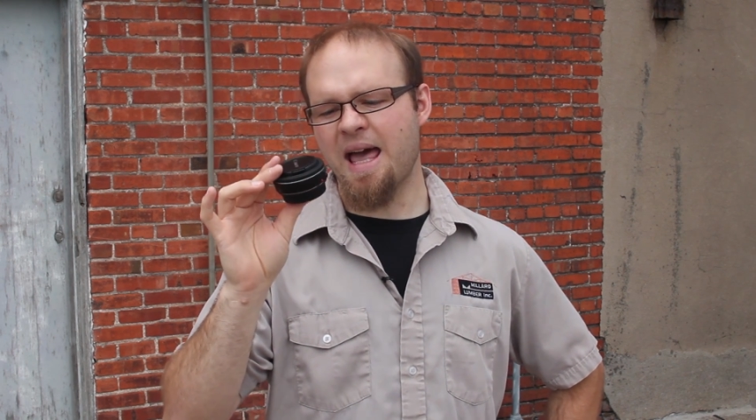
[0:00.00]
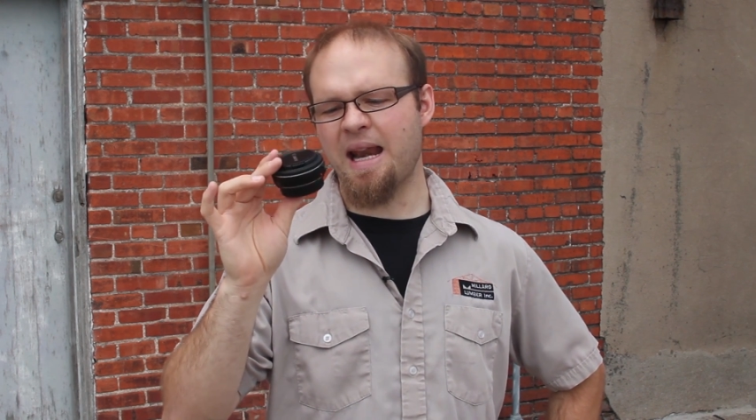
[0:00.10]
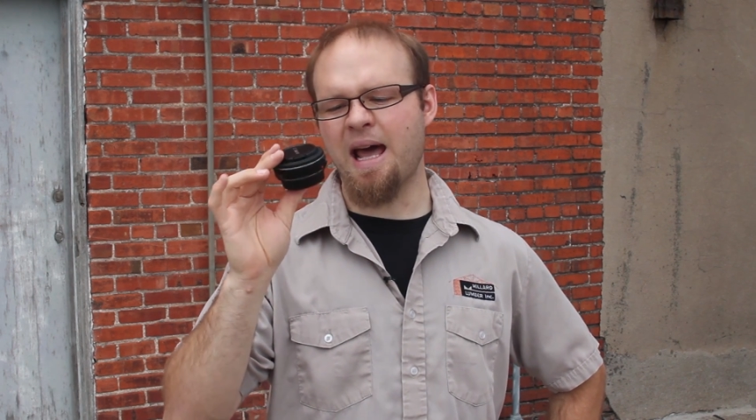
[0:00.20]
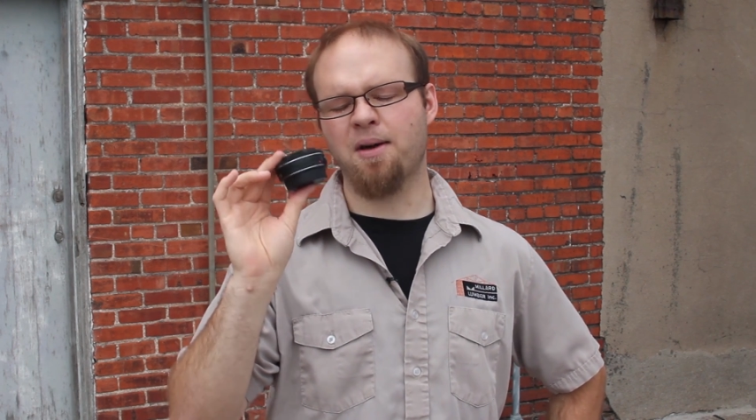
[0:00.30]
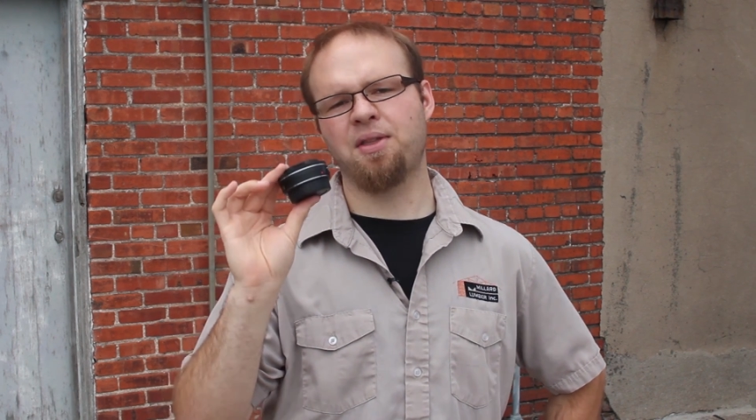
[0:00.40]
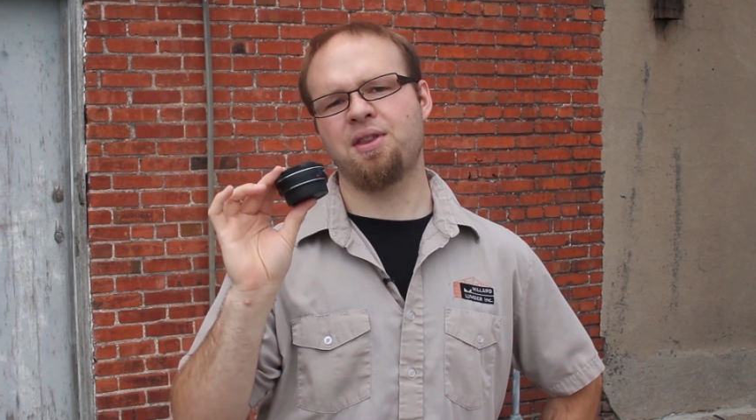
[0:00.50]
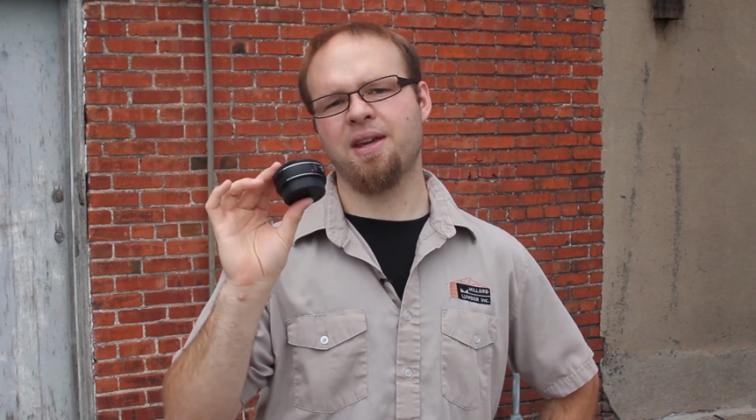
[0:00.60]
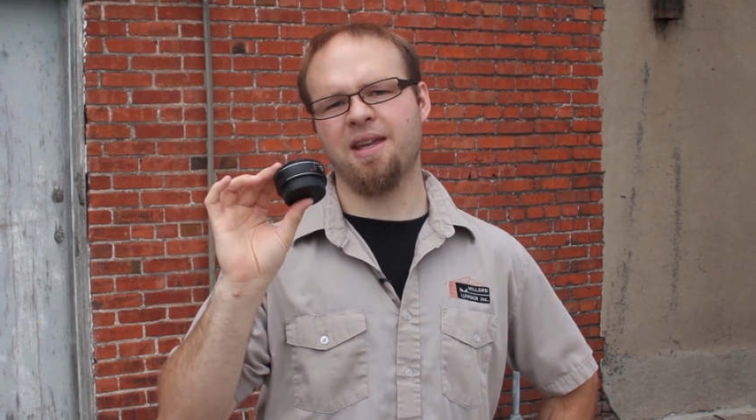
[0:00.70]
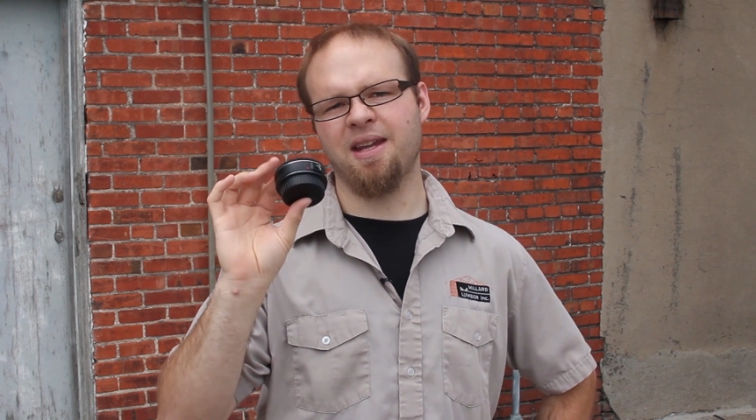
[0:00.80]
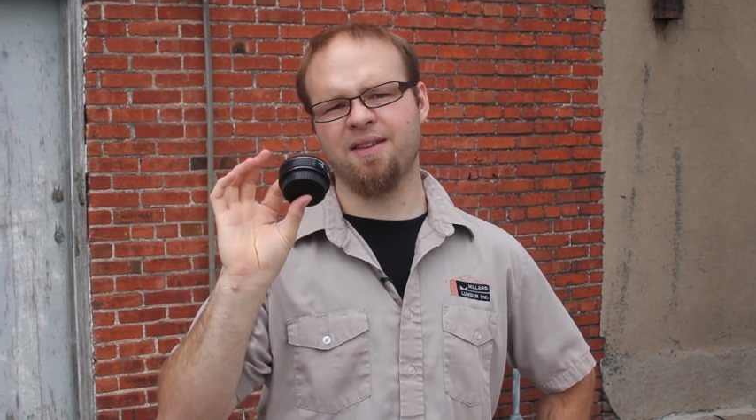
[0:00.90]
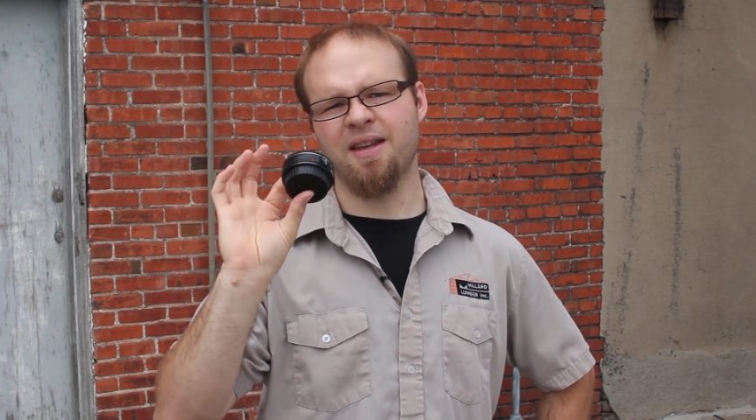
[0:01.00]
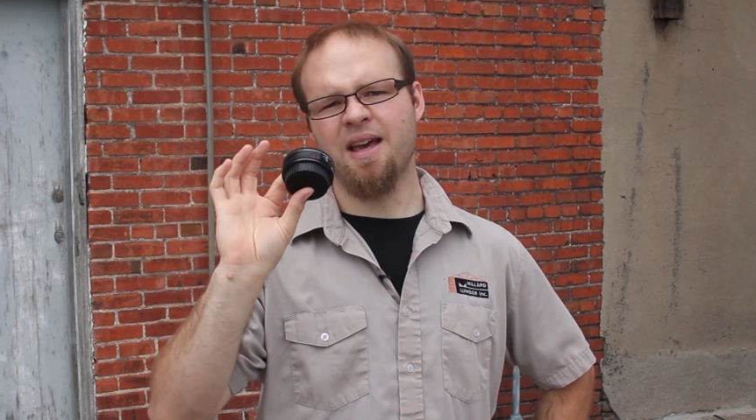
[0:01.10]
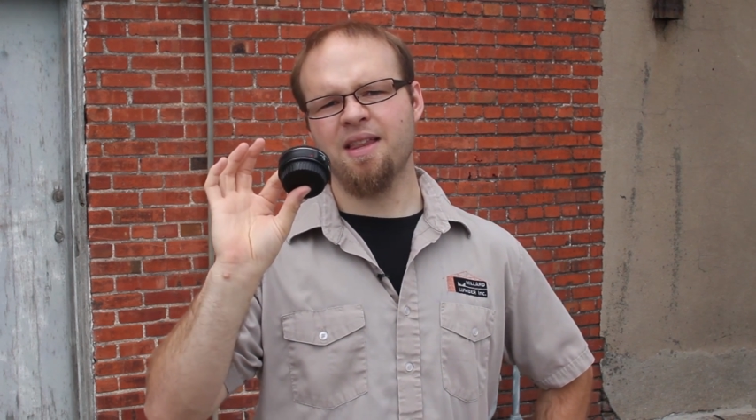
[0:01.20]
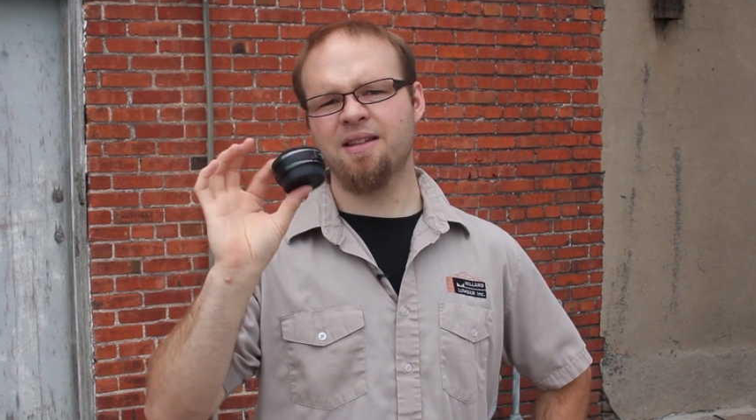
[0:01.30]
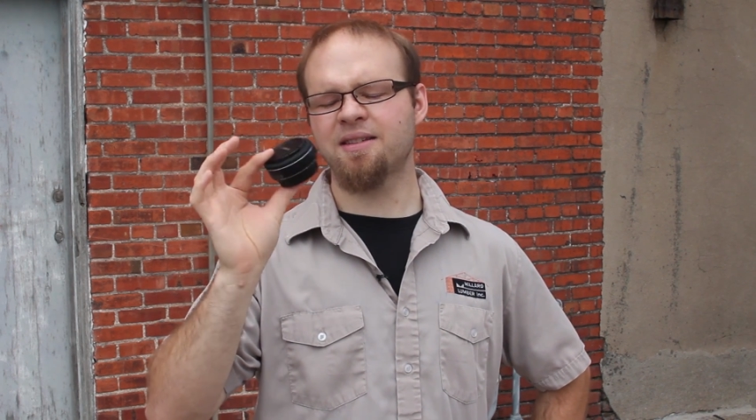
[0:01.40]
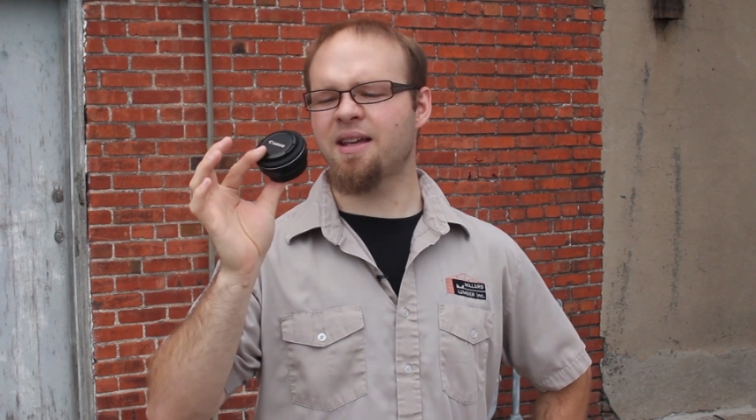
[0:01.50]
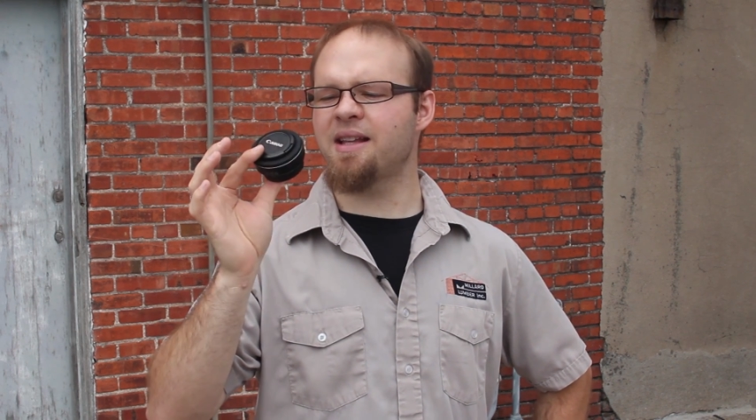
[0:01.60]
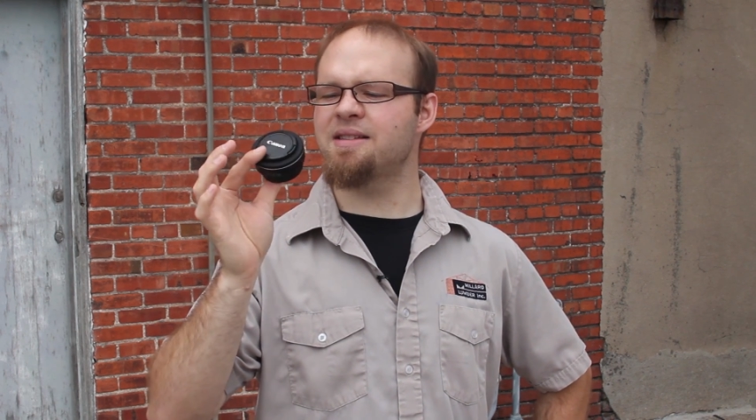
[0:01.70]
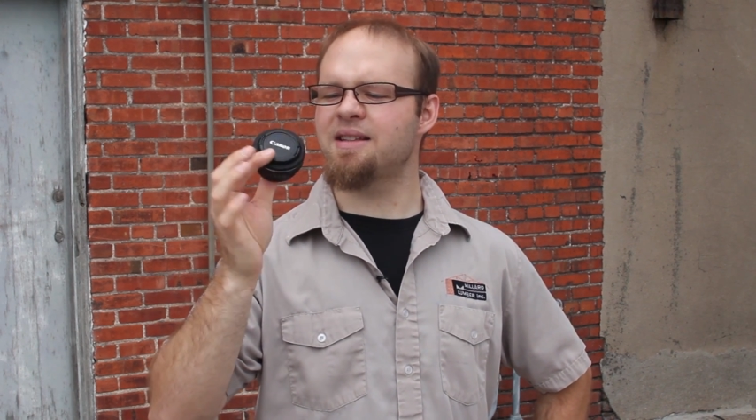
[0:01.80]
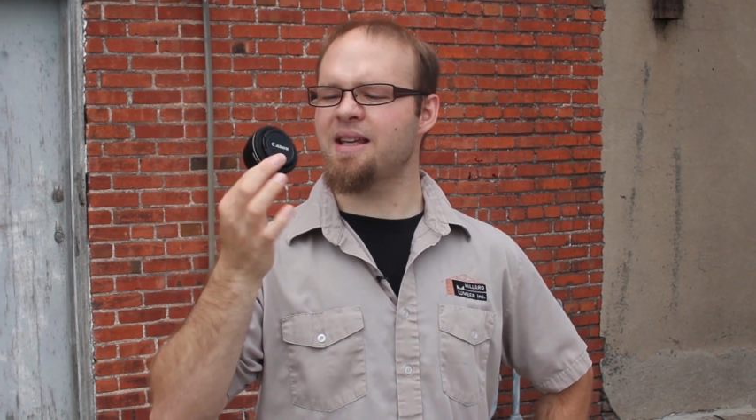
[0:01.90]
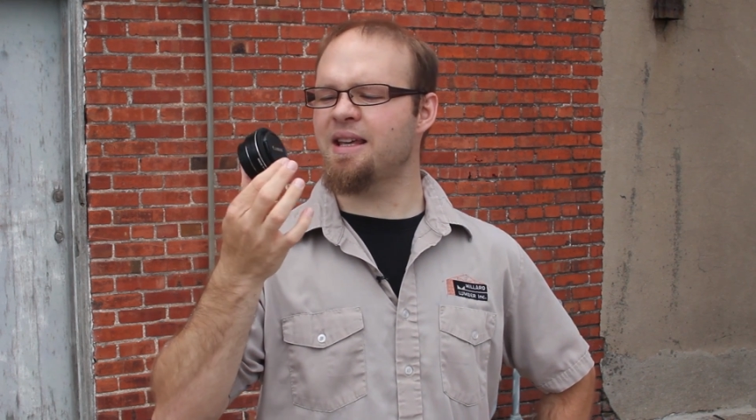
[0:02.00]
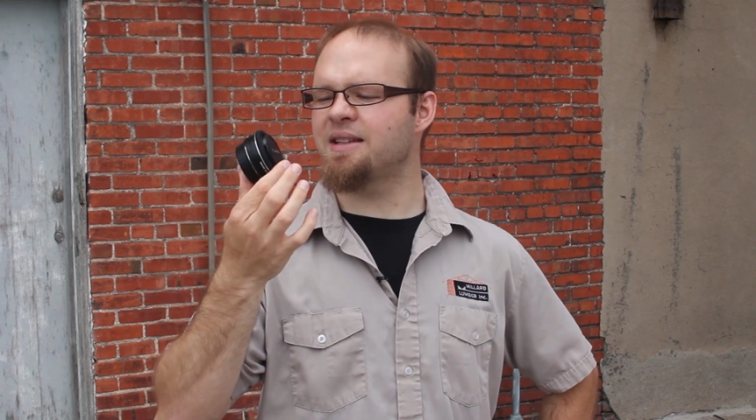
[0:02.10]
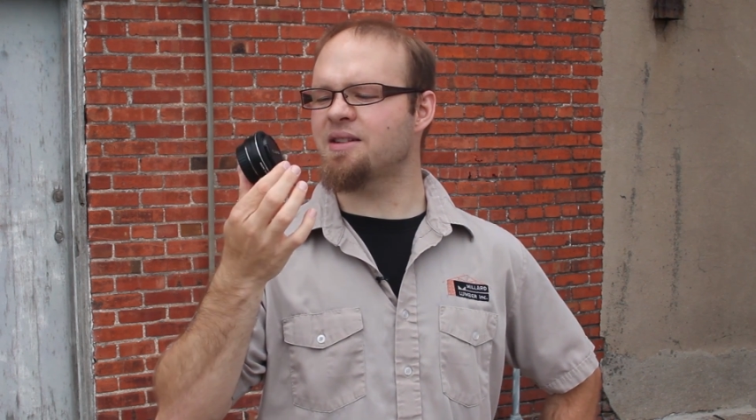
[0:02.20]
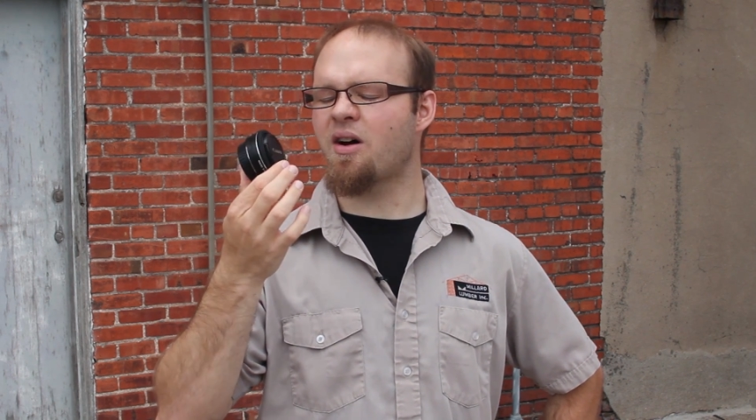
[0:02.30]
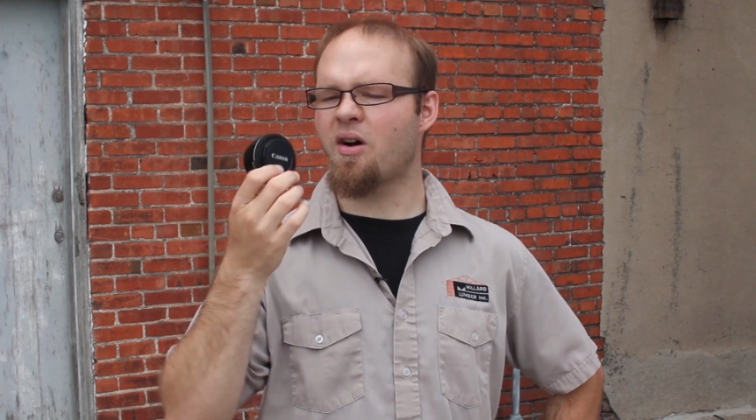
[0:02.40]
and how thick it is. This lens is